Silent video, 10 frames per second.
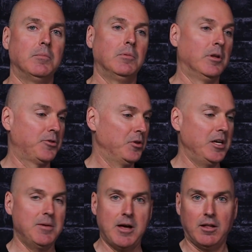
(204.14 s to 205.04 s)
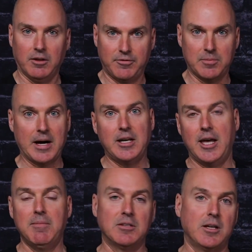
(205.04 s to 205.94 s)
look through the email, look for my
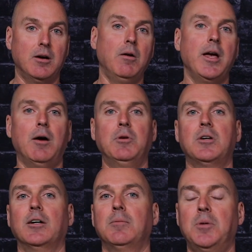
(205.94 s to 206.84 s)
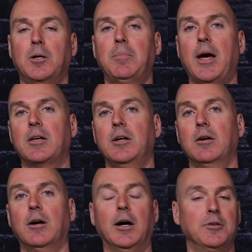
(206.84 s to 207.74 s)
name, and say, oh yeah, we talked to Bill back
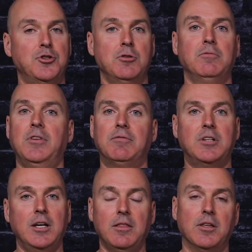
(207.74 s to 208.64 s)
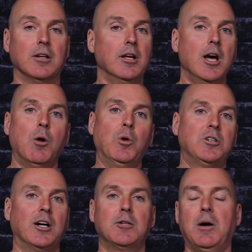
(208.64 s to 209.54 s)
here on June 15th, and we
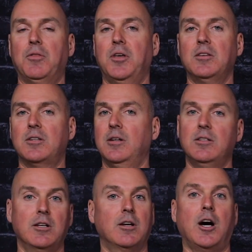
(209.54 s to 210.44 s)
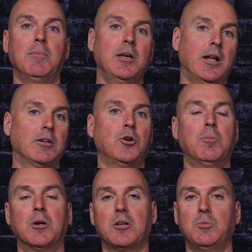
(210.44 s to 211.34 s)
talked about this, and he's going to call me in
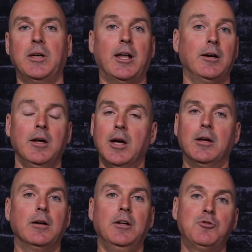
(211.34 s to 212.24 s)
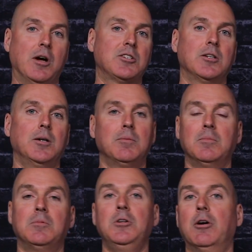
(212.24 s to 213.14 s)
October because we got to address
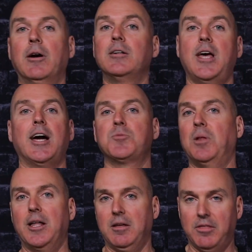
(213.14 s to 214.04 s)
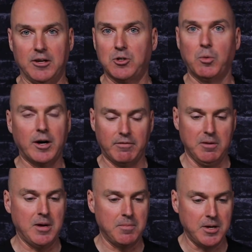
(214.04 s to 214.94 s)
some year-end tax planning things or whatever
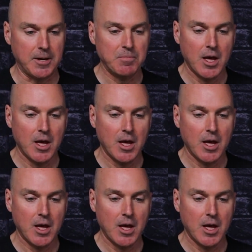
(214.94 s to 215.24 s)
it may be.